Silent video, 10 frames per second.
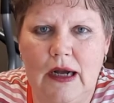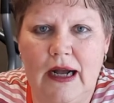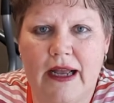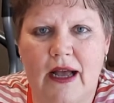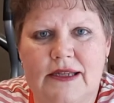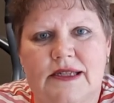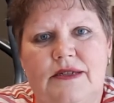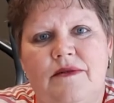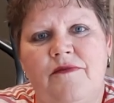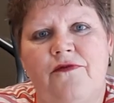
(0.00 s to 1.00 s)
I got
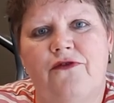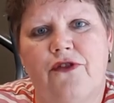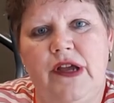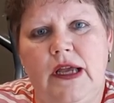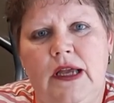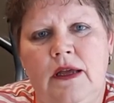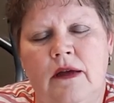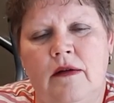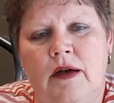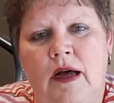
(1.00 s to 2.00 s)
some free
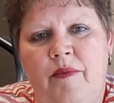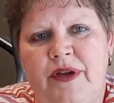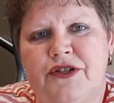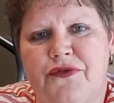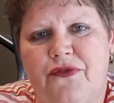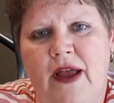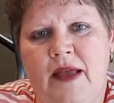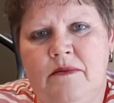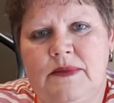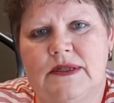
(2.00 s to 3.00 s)
uh, picture
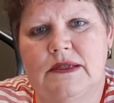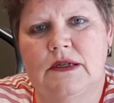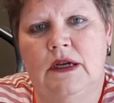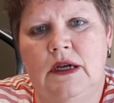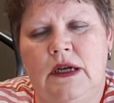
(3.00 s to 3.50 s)
frames